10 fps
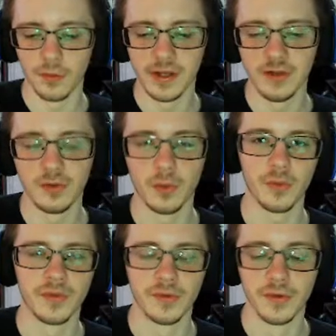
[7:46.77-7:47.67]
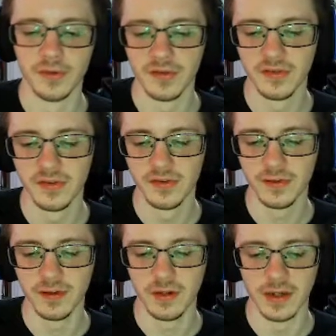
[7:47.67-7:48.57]
Twin Twisters.
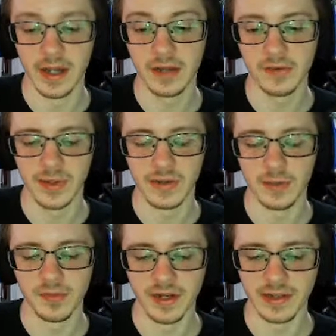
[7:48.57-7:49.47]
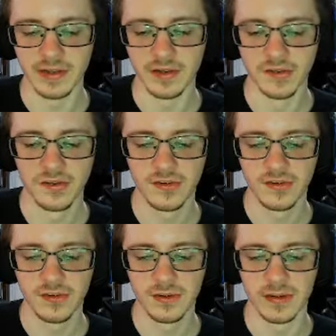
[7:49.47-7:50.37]
I actually ended up citing this
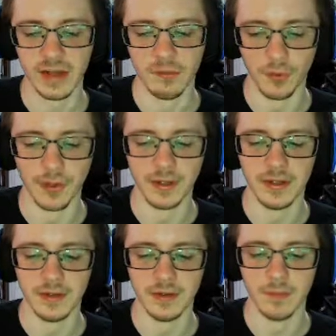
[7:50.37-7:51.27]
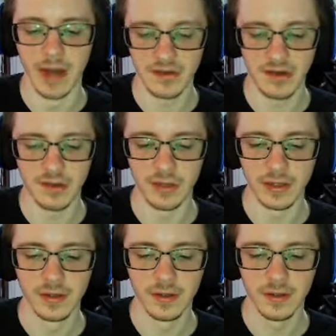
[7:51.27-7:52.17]
every match, I
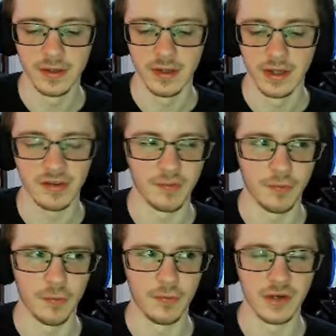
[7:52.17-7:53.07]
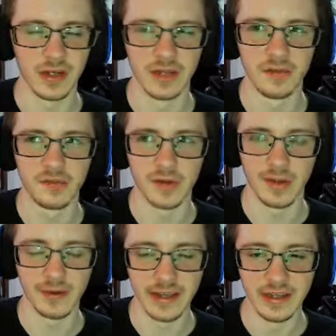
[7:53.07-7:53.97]
think. Except for against
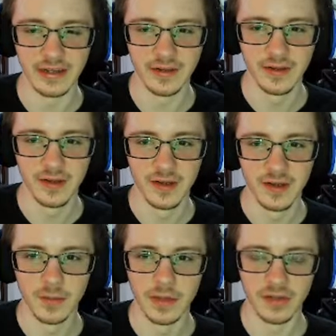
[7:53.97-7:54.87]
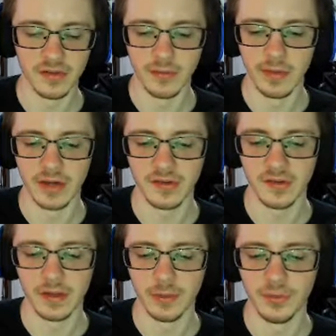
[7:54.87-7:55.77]
Tri-Brigade. Because every match
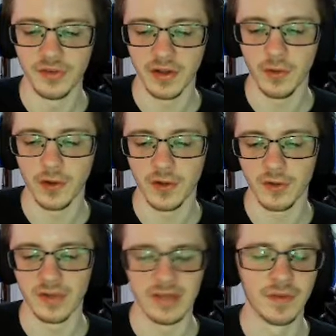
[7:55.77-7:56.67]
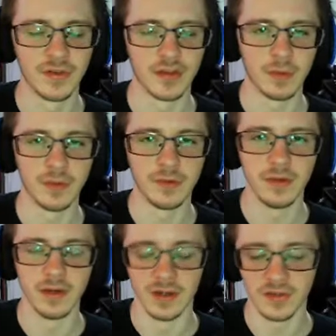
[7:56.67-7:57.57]
they would set a lot of cards. Even the
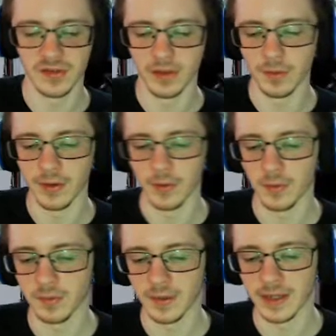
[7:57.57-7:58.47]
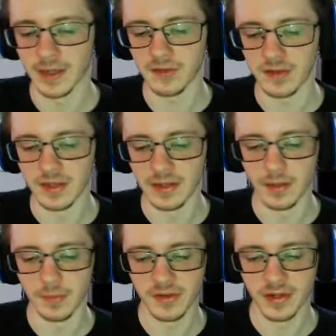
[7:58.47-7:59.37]
Cyberstyle player I was playing against, he ended
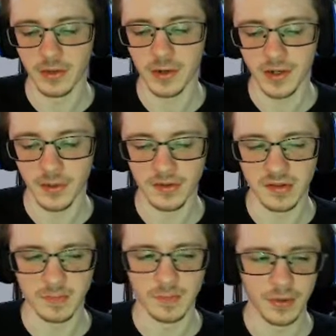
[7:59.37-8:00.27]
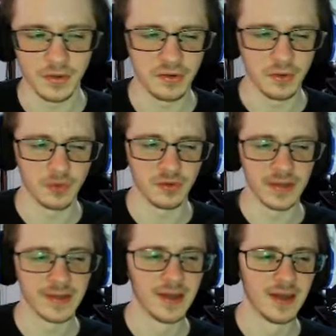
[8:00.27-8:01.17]
up setting a lot of cards. I'm pretty sure it was like...
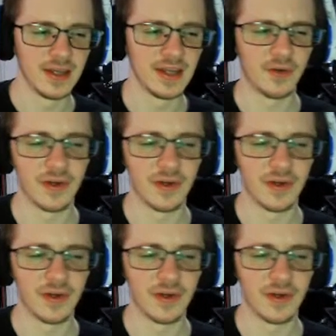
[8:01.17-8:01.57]
He had a lot of